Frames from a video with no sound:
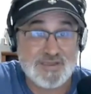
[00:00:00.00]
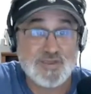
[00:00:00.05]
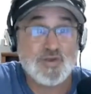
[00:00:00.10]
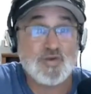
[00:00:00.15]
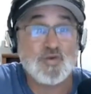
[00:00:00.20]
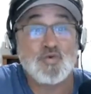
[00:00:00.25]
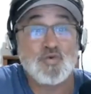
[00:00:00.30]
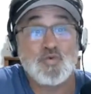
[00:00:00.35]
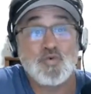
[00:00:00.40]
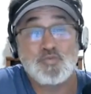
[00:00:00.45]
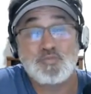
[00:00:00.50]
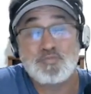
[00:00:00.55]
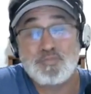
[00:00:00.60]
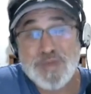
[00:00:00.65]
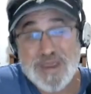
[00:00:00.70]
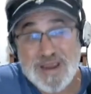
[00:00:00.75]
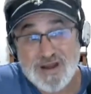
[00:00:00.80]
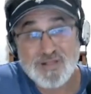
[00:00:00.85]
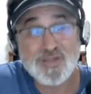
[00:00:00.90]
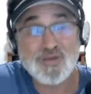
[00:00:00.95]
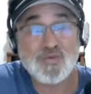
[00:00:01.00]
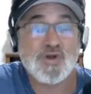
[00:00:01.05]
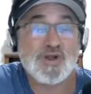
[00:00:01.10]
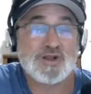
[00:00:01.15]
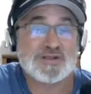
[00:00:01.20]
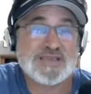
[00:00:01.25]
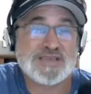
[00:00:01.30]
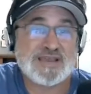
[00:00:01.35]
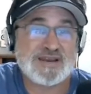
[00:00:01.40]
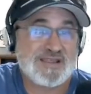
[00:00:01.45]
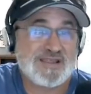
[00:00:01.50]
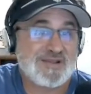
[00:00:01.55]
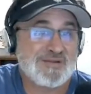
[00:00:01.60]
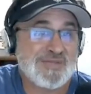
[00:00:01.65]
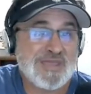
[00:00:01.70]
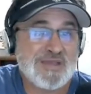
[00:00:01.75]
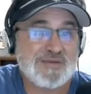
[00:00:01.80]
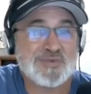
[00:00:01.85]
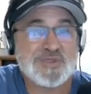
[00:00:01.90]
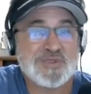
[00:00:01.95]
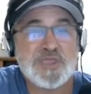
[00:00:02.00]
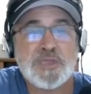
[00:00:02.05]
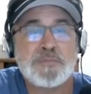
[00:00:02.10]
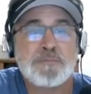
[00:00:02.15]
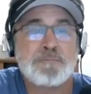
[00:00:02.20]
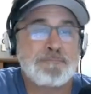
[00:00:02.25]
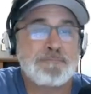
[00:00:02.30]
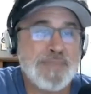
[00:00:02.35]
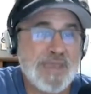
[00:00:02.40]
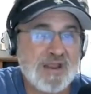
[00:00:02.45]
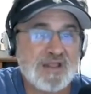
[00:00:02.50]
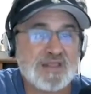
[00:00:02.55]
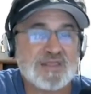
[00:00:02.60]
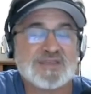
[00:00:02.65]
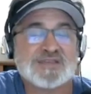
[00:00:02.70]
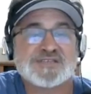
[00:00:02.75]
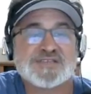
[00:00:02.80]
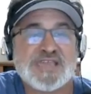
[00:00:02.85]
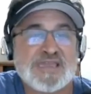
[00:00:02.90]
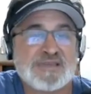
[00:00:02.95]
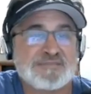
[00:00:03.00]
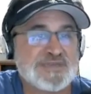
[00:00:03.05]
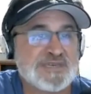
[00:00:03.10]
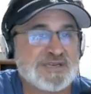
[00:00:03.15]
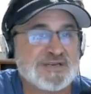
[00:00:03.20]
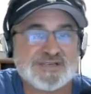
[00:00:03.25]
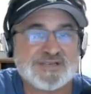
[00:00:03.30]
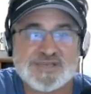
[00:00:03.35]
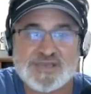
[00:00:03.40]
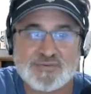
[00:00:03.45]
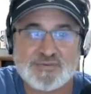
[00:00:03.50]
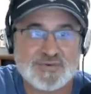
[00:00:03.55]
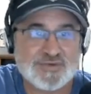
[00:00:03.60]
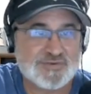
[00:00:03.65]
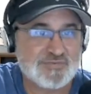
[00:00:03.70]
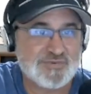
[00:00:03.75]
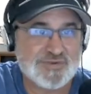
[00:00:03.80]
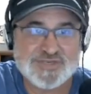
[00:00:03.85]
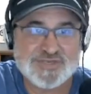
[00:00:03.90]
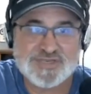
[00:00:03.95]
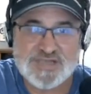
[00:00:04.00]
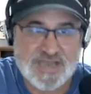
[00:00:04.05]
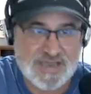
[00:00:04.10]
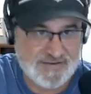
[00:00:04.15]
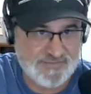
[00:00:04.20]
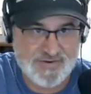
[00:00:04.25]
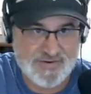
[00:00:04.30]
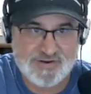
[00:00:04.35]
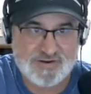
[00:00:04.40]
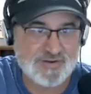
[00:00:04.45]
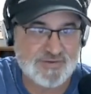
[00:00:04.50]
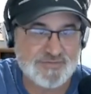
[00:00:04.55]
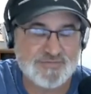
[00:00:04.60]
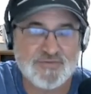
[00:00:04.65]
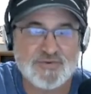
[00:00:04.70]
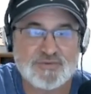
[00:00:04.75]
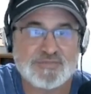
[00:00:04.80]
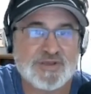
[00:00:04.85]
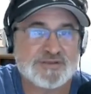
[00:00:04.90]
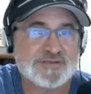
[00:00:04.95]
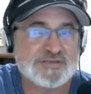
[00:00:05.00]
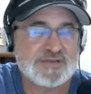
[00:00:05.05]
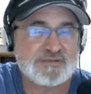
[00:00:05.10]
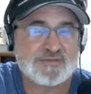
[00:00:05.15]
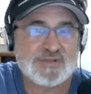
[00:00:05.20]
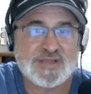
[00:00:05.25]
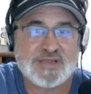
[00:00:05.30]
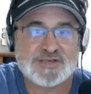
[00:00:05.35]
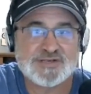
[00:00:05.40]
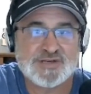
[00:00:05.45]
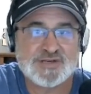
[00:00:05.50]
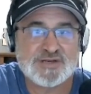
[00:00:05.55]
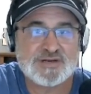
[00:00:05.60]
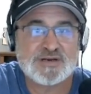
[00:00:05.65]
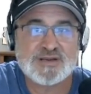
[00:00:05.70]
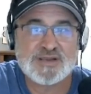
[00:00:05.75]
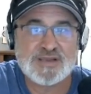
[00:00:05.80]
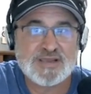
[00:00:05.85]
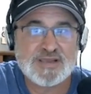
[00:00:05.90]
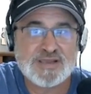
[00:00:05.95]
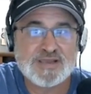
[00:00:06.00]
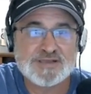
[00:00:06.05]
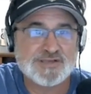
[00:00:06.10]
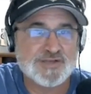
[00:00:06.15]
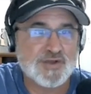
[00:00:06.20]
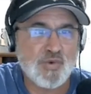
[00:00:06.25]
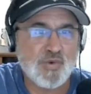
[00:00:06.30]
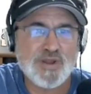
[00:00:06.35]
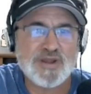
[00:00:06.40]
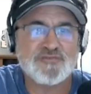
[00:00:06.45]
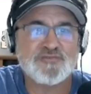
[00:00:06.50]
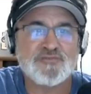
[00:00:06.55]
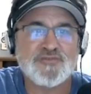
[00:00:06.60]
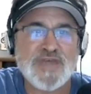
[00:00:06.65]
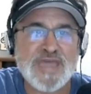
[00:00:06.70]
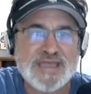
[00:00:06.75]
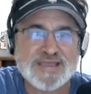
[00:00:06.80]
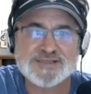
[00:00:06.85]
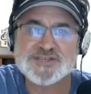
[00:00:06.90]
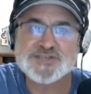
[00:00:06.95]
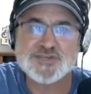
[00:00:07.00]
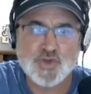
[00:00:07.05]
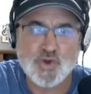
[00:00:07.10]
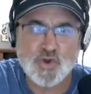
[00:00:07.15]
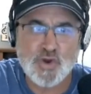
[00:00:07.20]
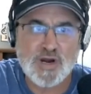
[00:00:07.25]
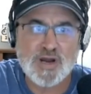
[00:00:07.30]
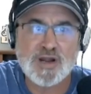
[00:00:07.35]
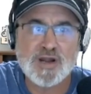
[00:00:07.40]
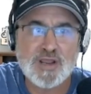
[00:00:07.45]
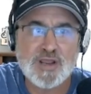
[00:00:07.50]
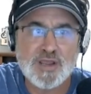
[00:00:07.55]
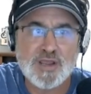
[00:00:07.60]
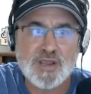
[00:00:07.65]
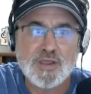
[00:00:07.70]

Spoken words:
You barely walked out of there with that one. You barely escaped Tennessee, which was not a very good football team last year. So it wasn't a fast start.